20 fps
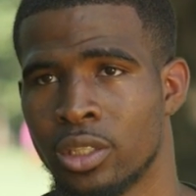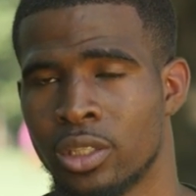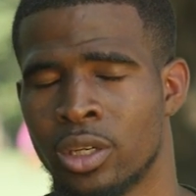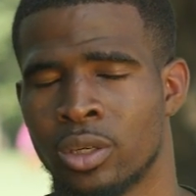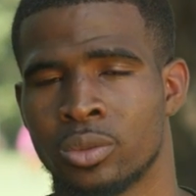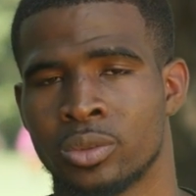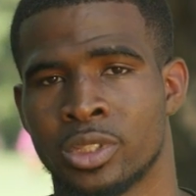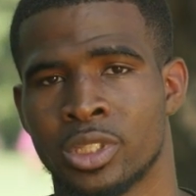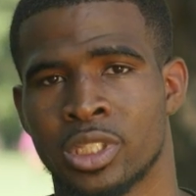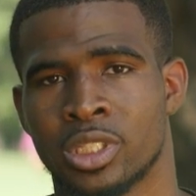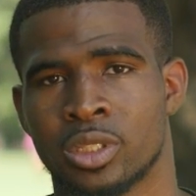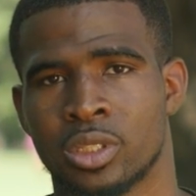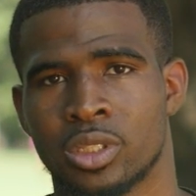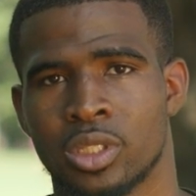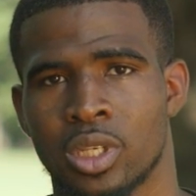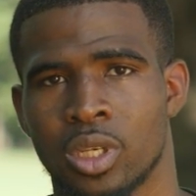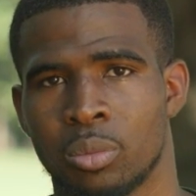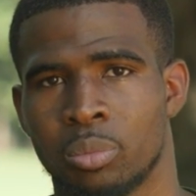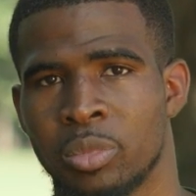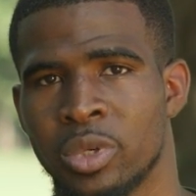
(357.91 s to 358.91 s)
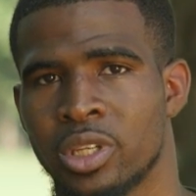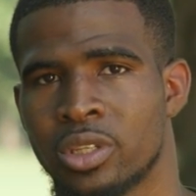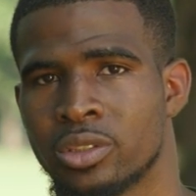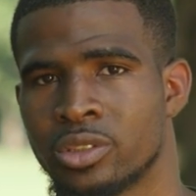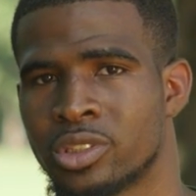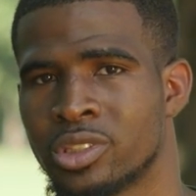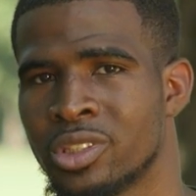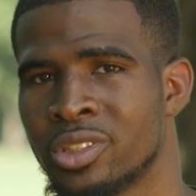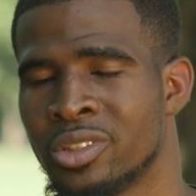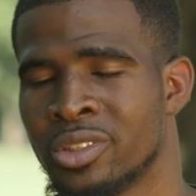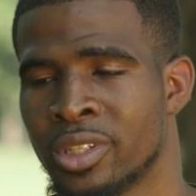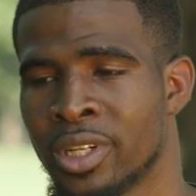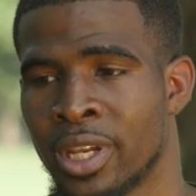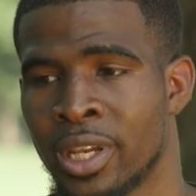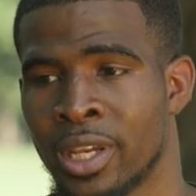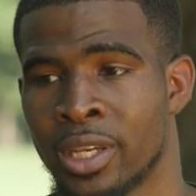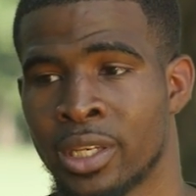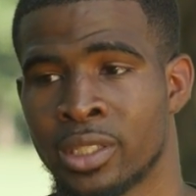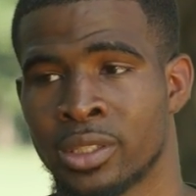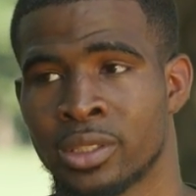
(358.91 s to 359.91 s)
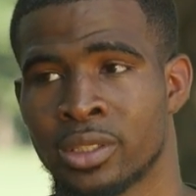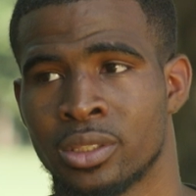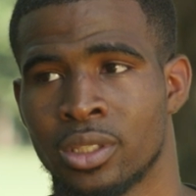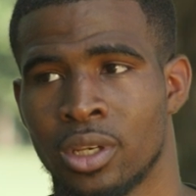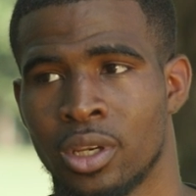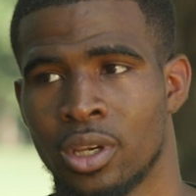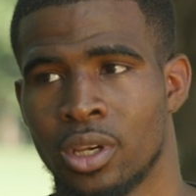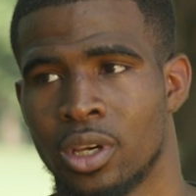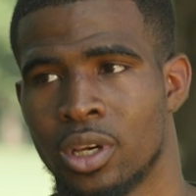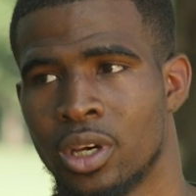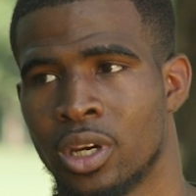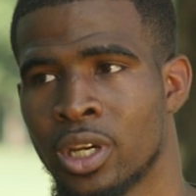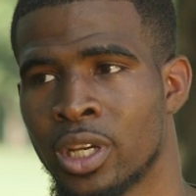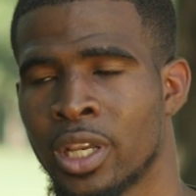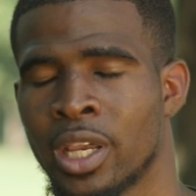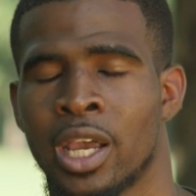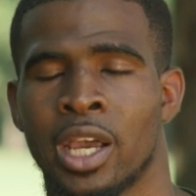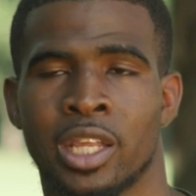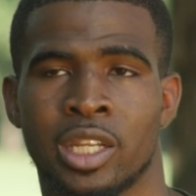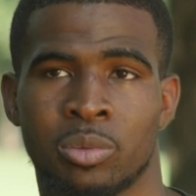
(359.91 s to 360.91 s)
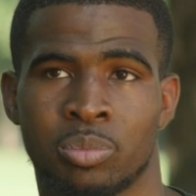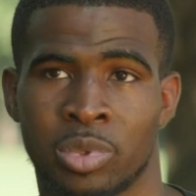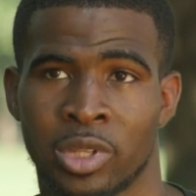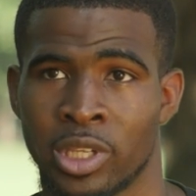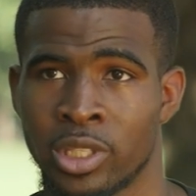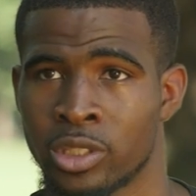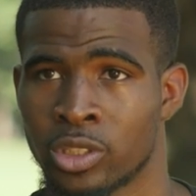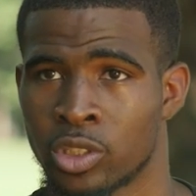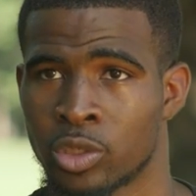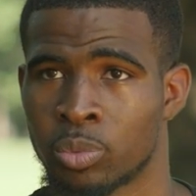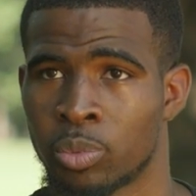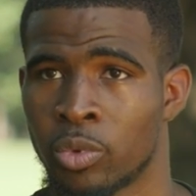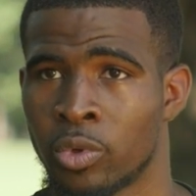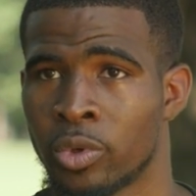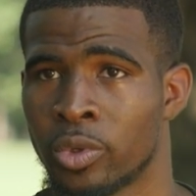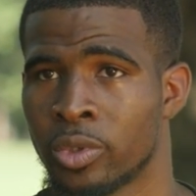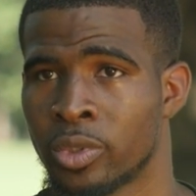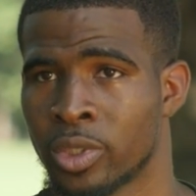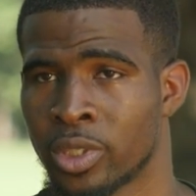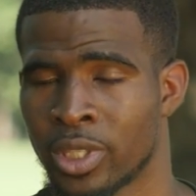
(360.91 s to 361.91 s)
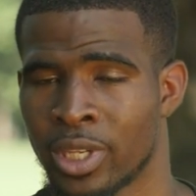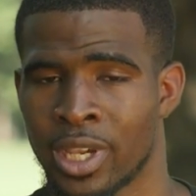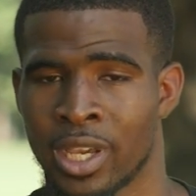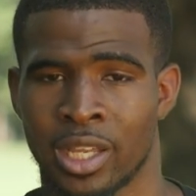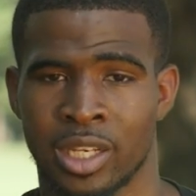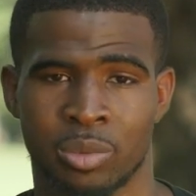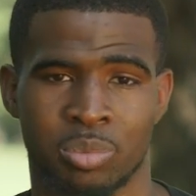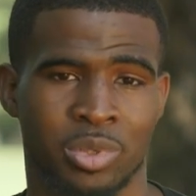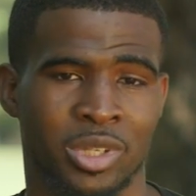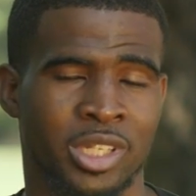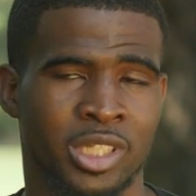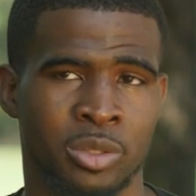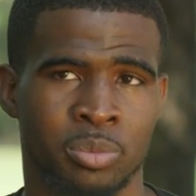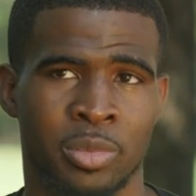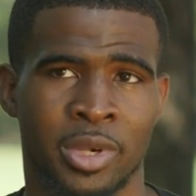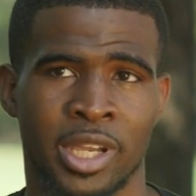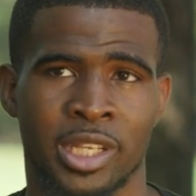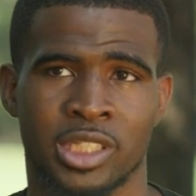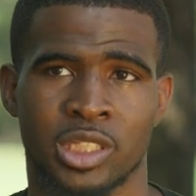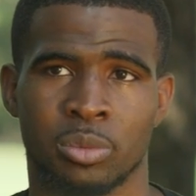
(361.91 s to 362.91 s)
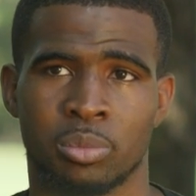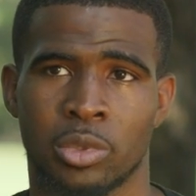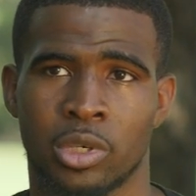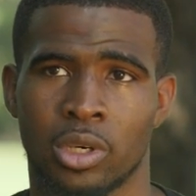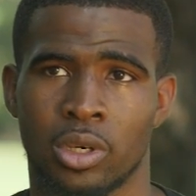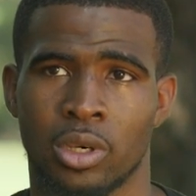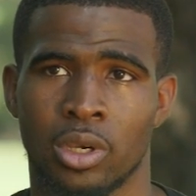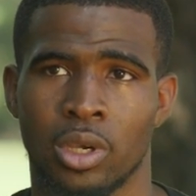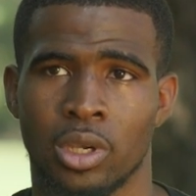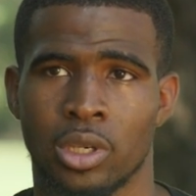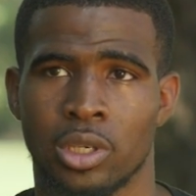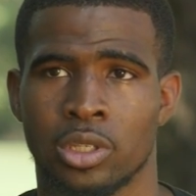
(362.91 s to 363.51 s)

Don't just be considered as a guy that plays a sport or the guy that plays basketball.